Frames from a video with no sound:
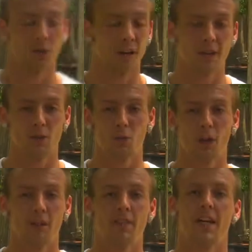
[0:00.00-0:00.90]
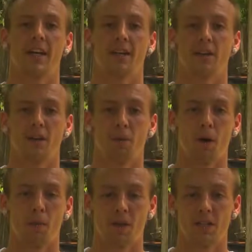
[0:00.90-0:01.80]
So that is what I've taken
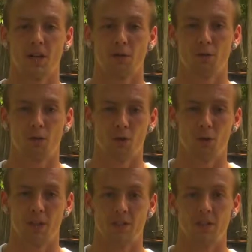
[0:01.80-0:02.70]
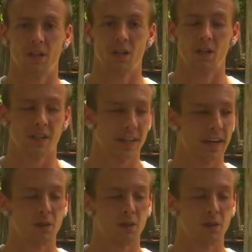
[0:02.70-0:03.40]
upon myself to do, is get